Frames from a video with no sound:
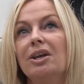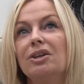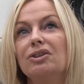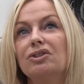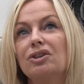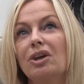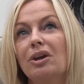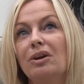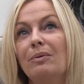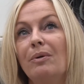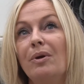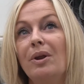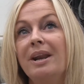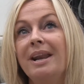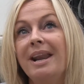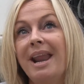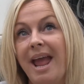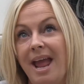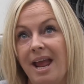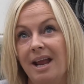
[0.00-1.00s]
So
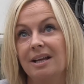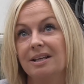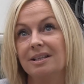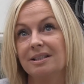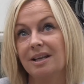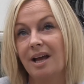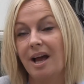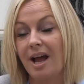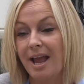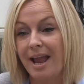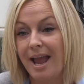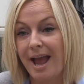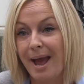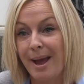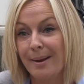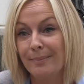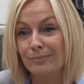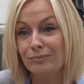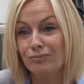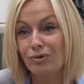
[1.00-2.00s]
next I
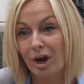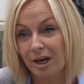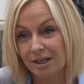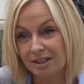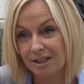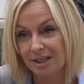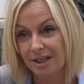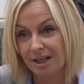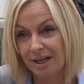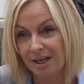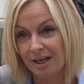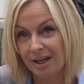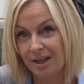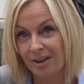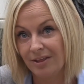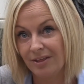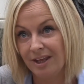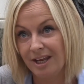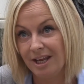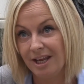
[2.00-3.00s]
am writing
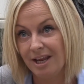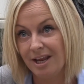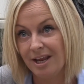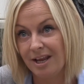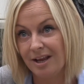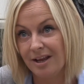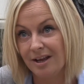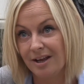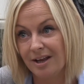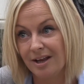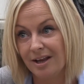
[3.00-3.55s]
the